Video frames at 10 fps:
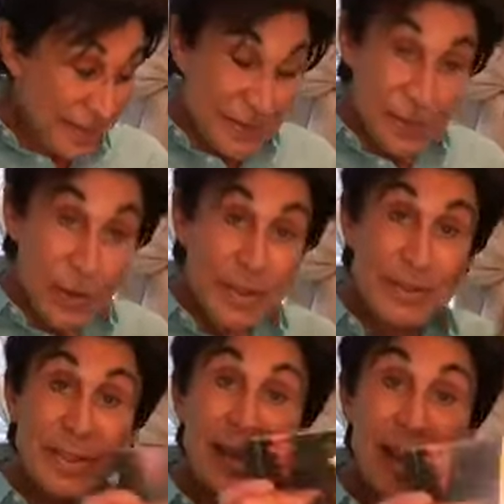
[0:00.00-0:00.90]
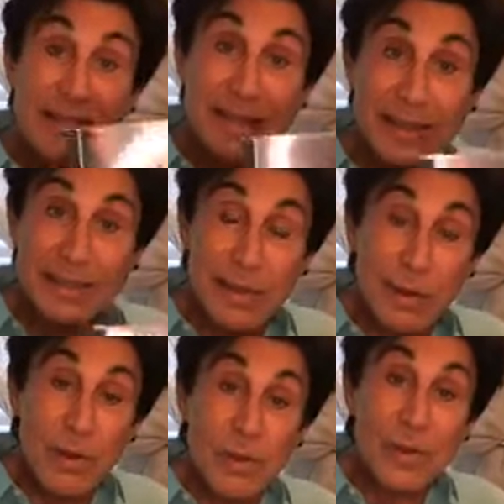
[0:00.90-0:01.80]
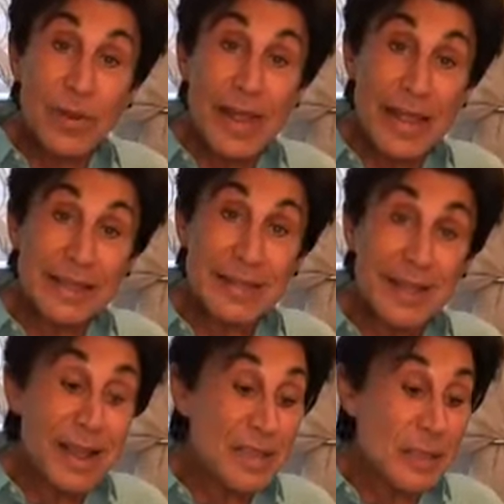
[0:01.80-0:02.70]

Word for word: this is, this is the classics, the old classic